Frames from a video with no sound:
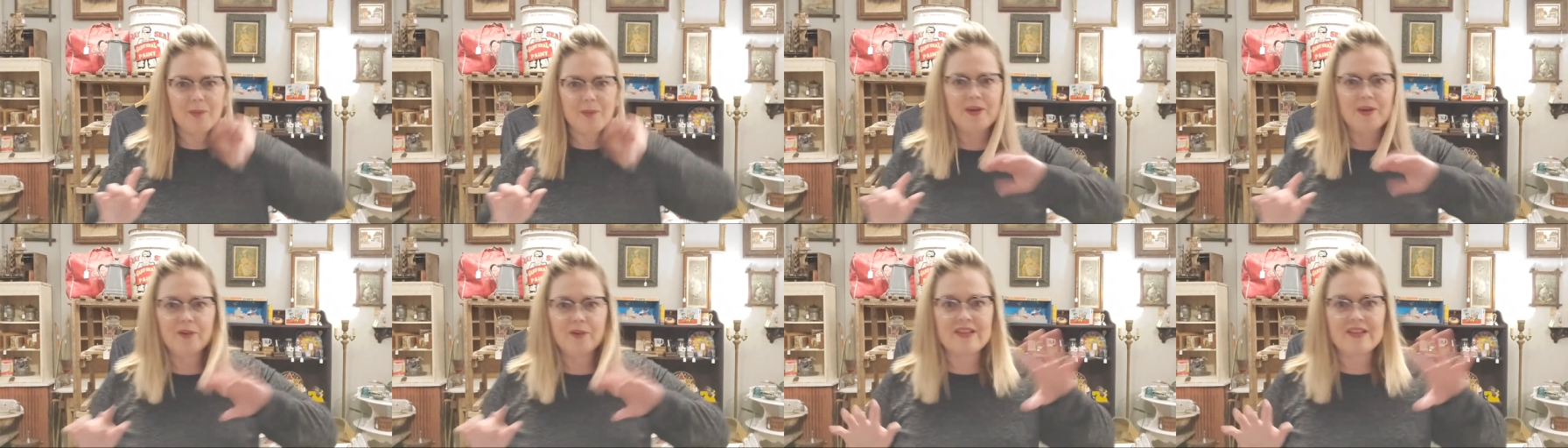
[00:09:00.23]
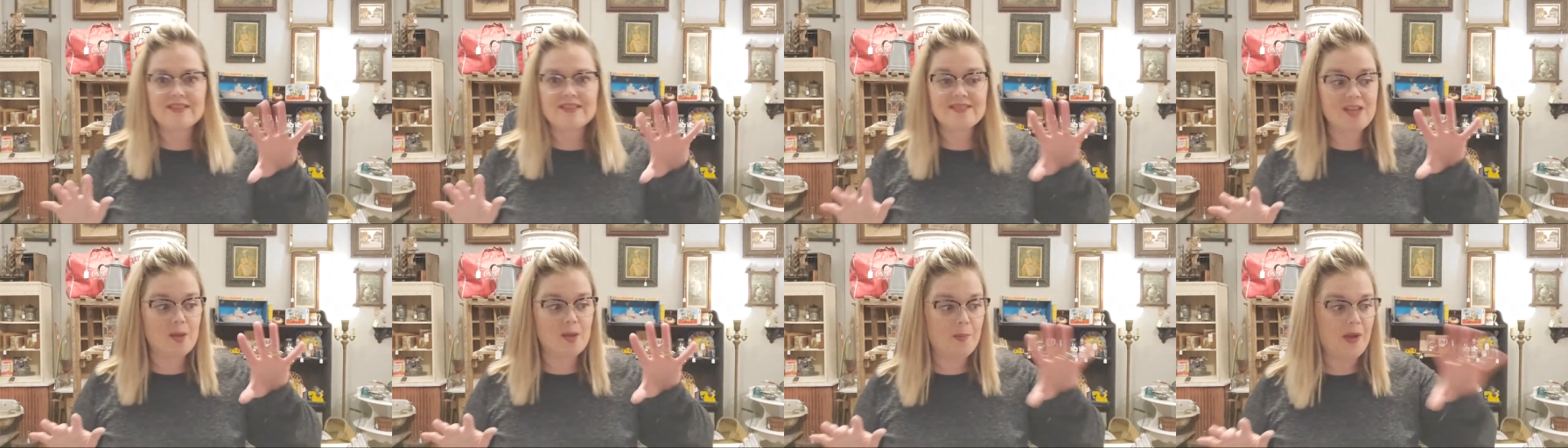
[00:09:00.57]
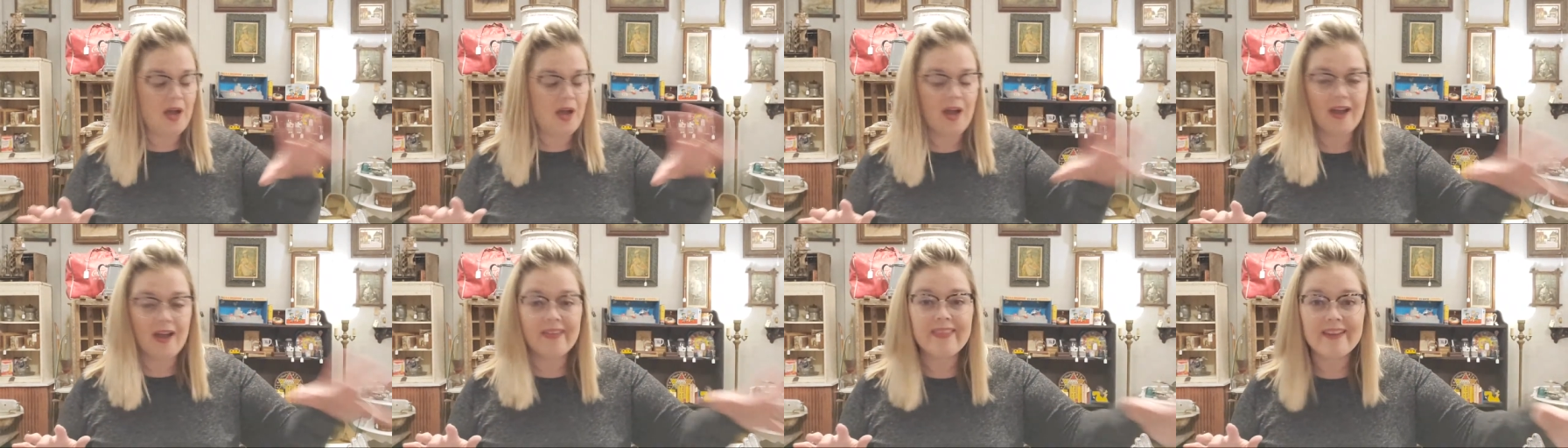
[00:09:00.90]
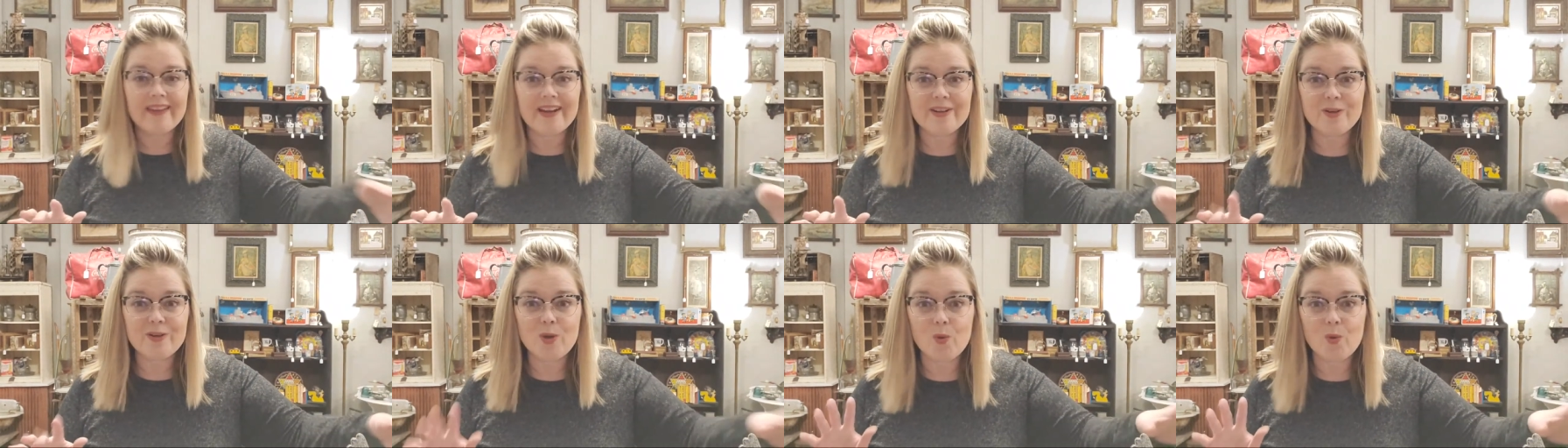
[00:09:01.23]
up here that's up high that
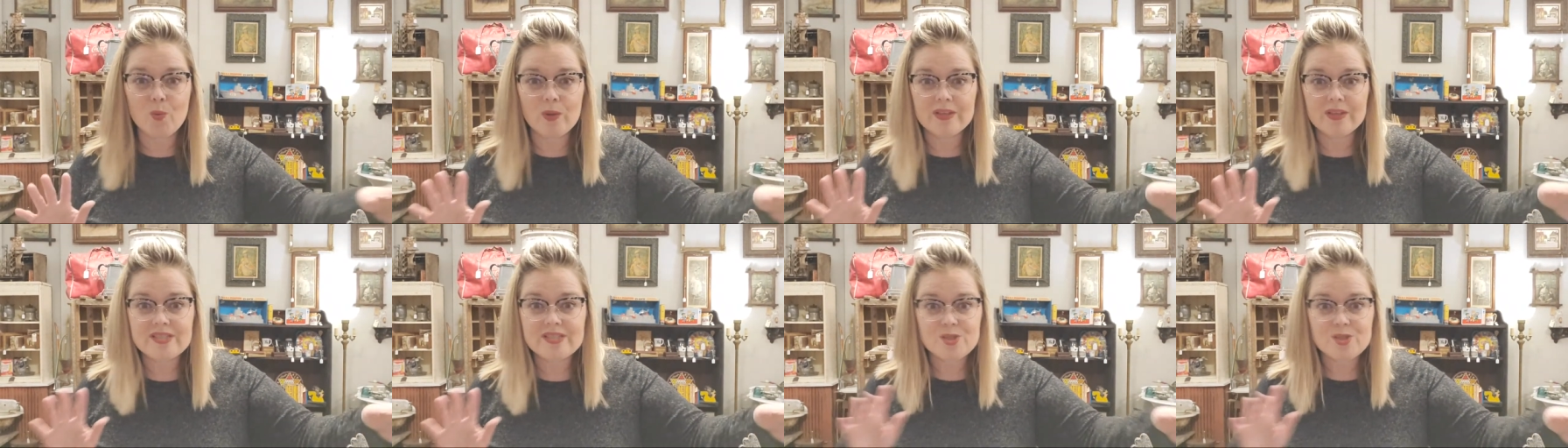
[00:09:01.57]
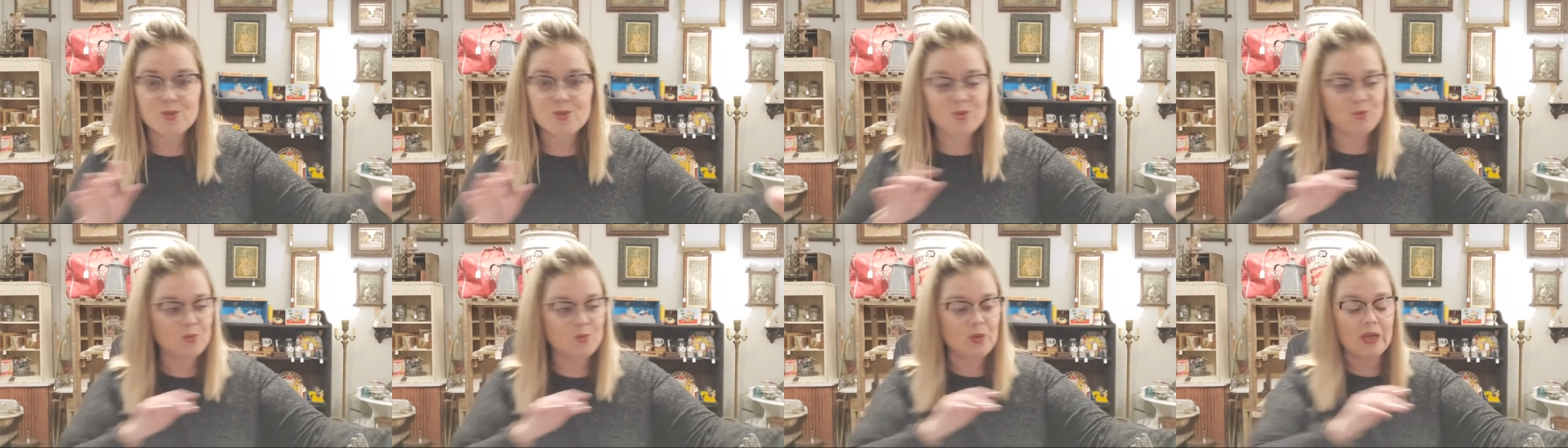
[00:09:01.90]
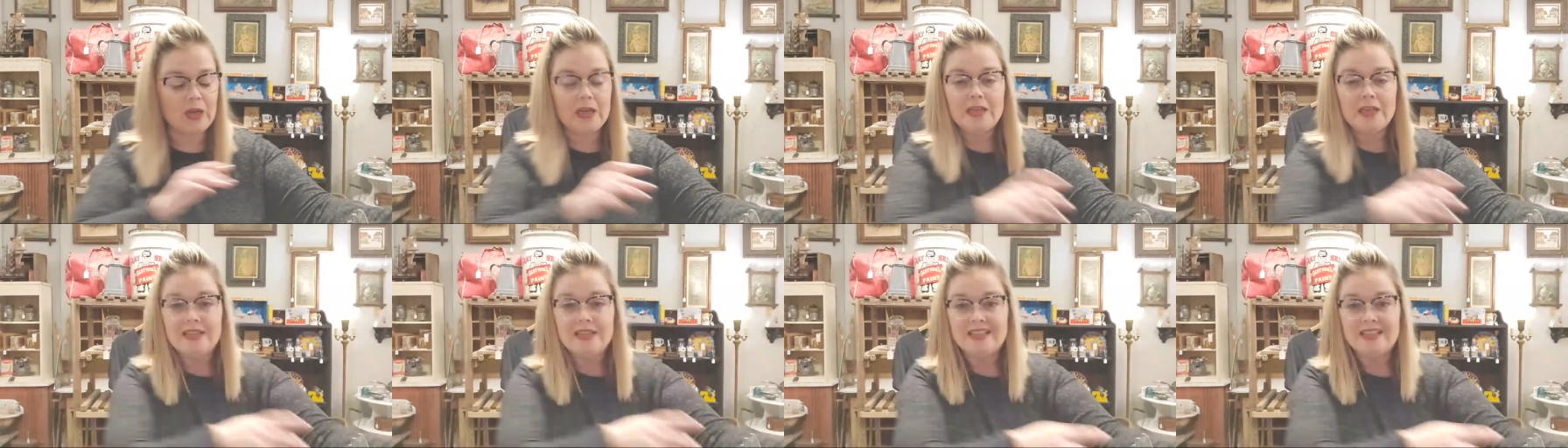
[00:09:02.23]
I don't want to uh,